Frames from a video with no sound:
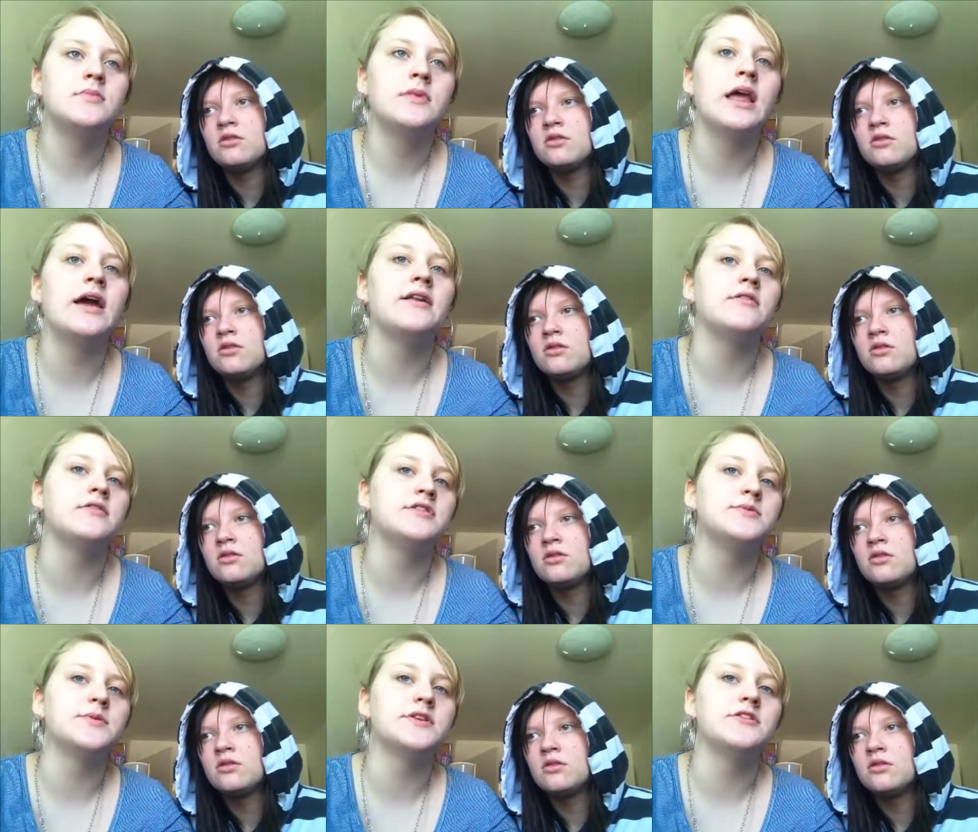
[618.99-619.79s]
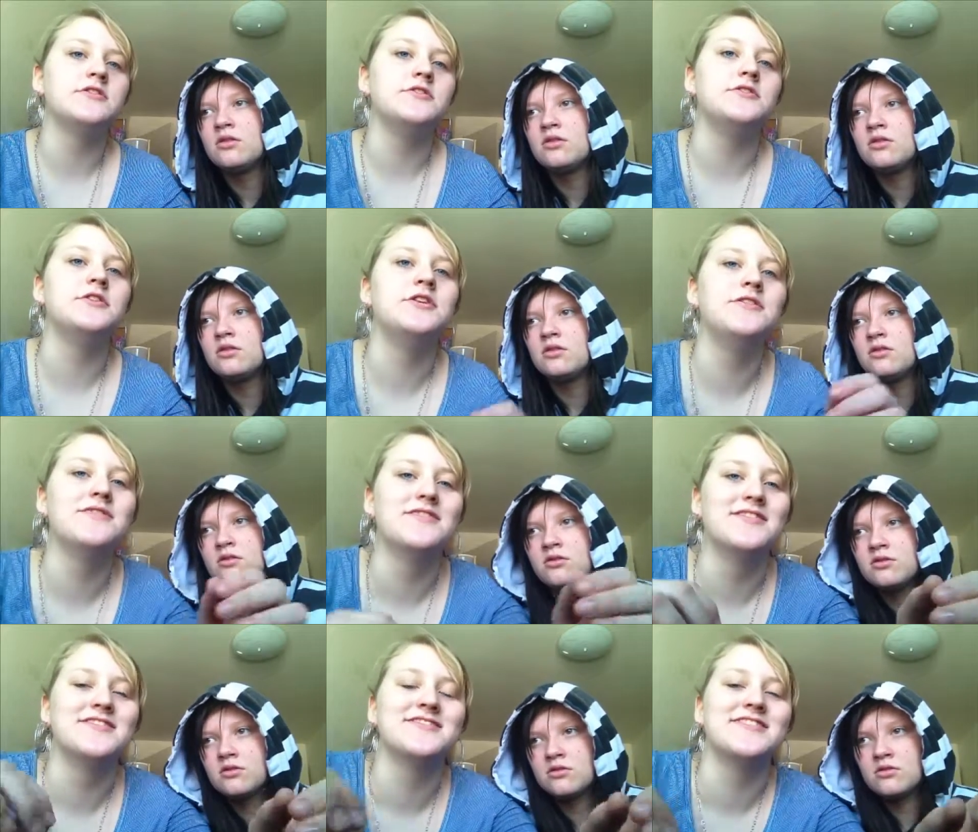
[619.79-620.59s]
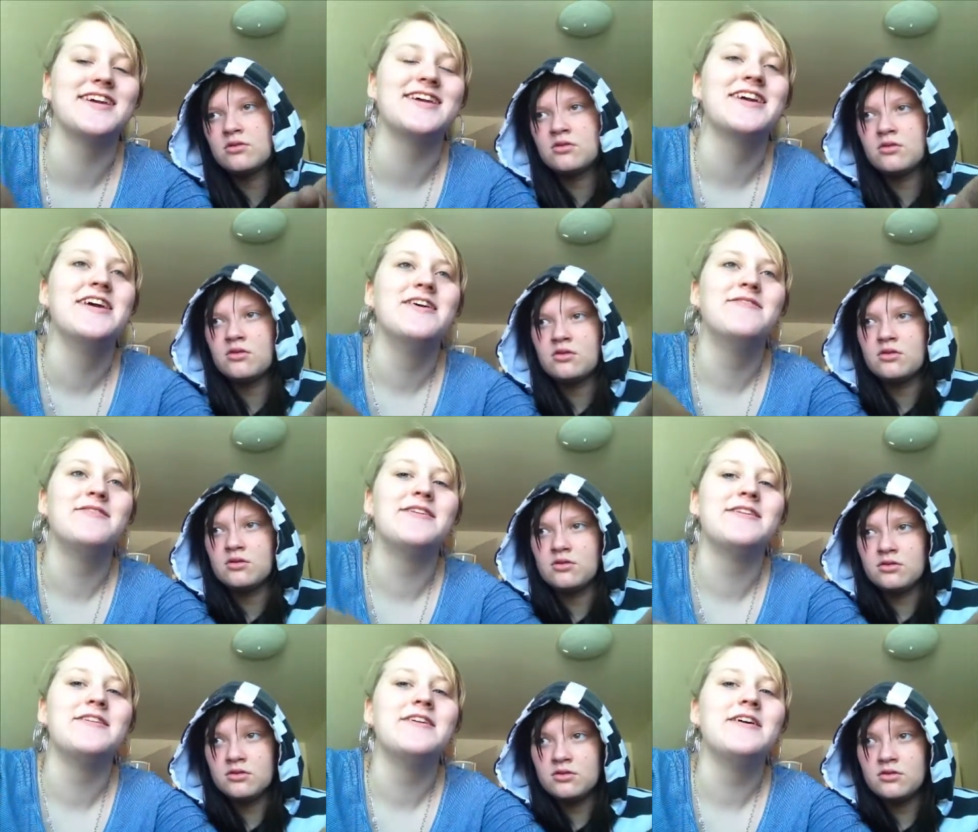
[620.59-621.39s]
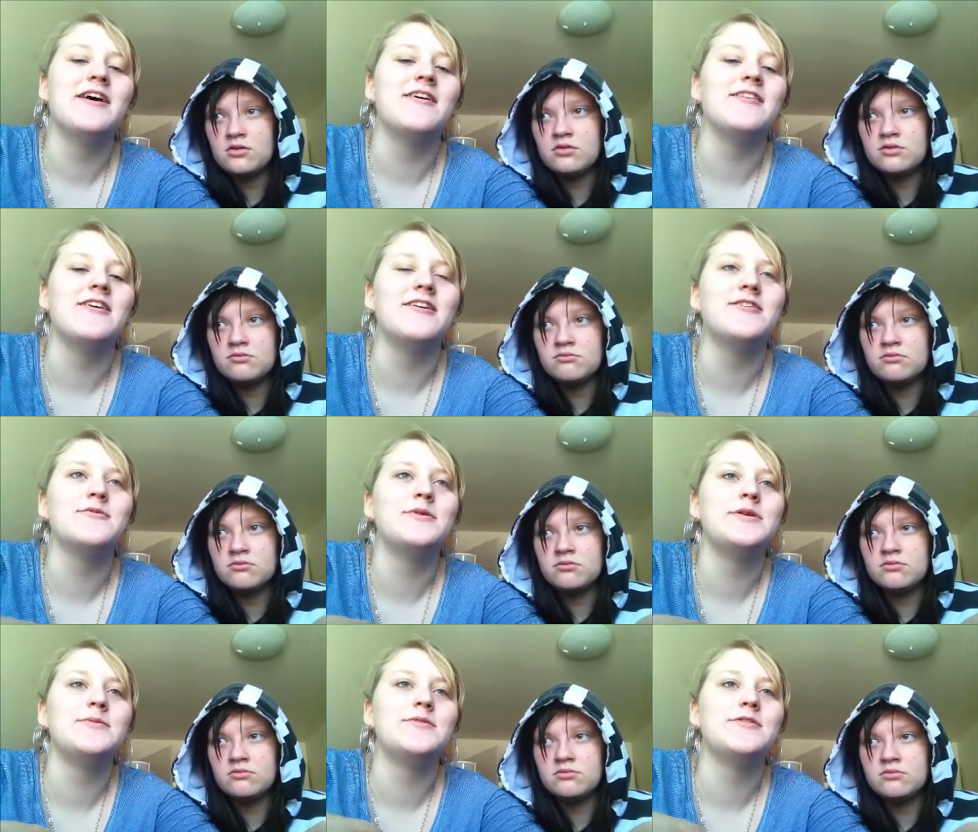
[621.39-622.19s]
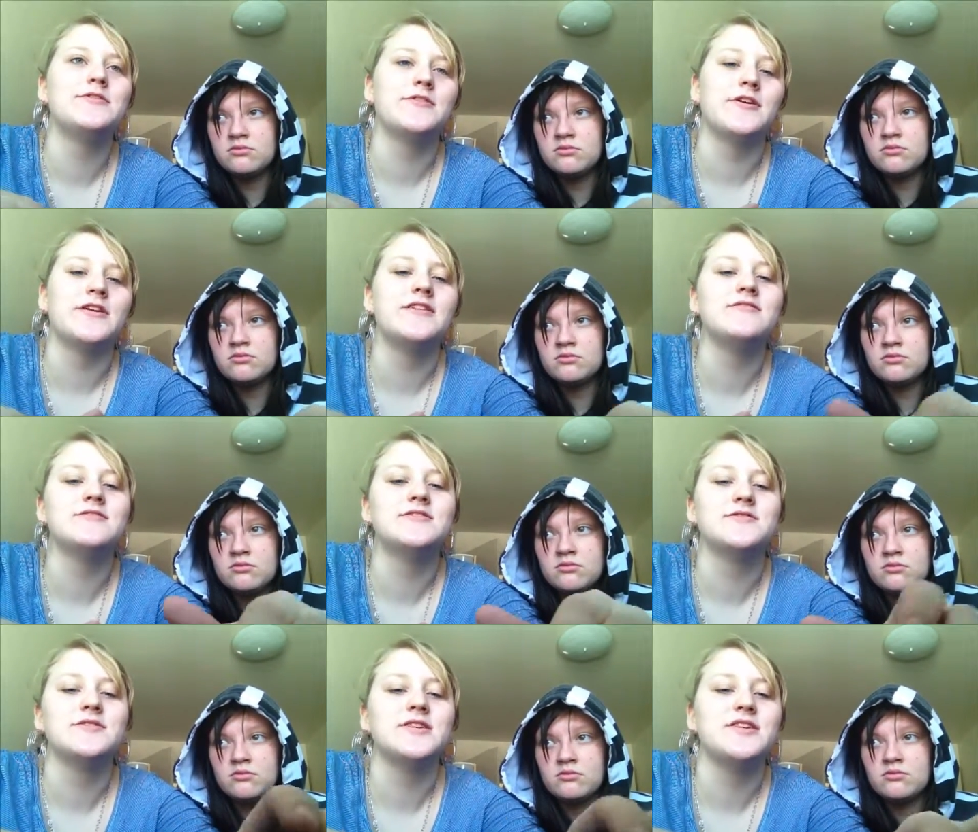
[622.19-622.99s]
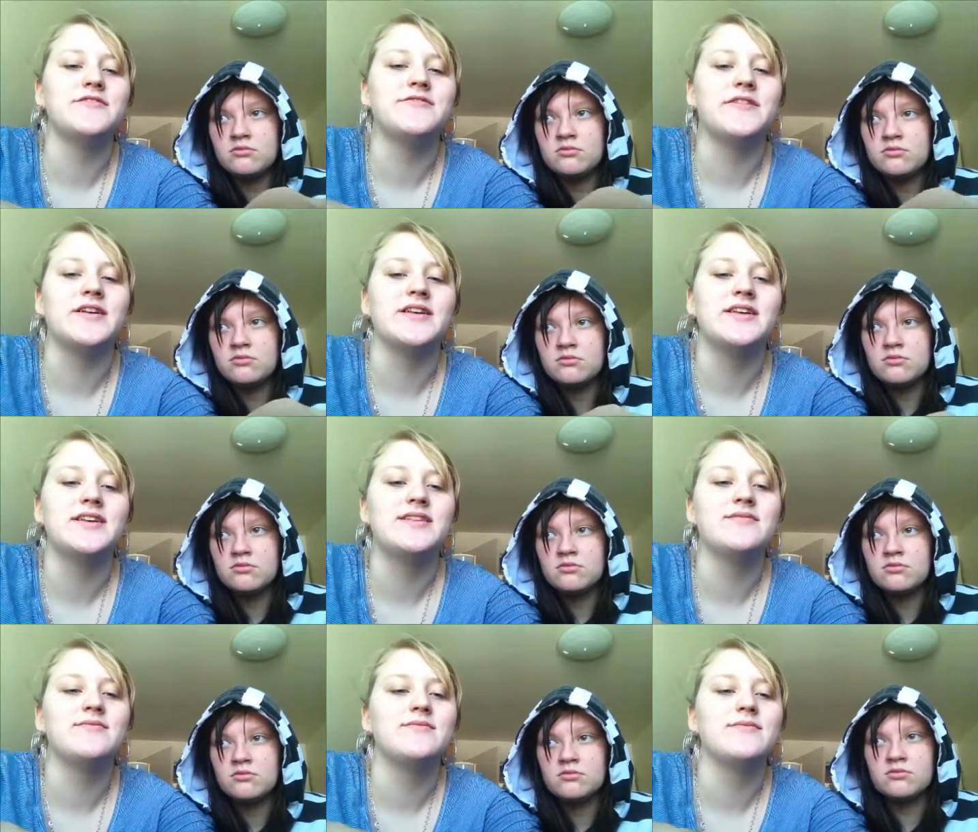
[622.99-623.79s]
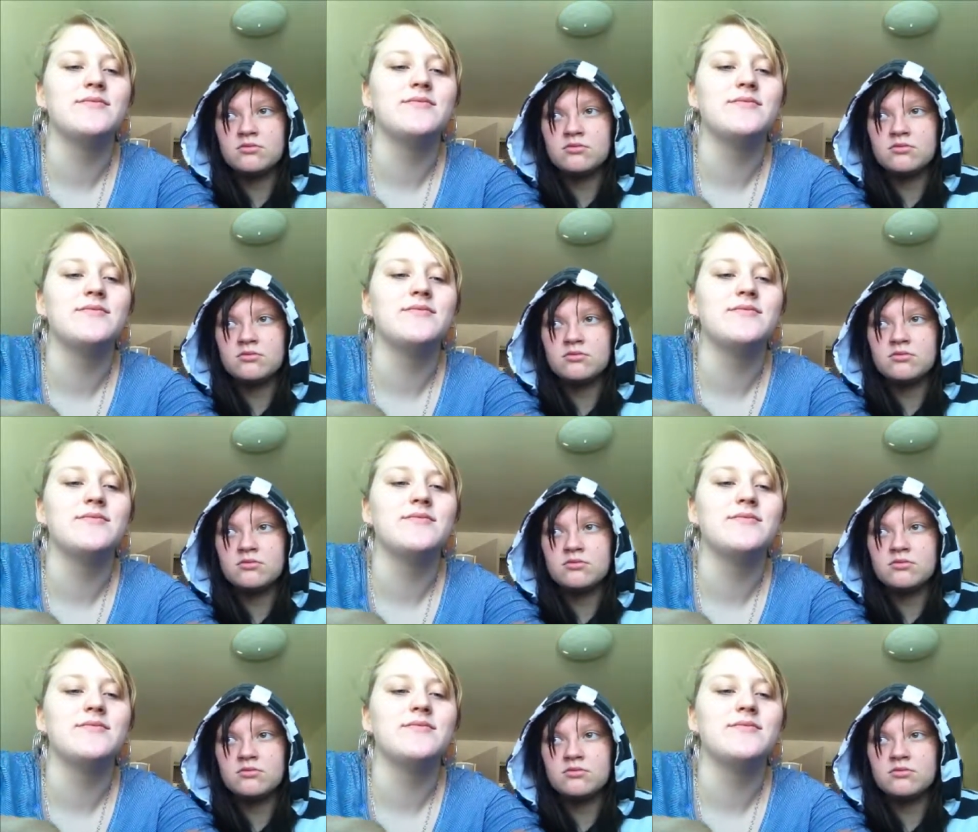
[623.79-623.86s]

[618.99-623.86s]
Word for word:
Speaker 1: Yeah, no, he's been on YouTubers React. But a lot of people thought he was really funny,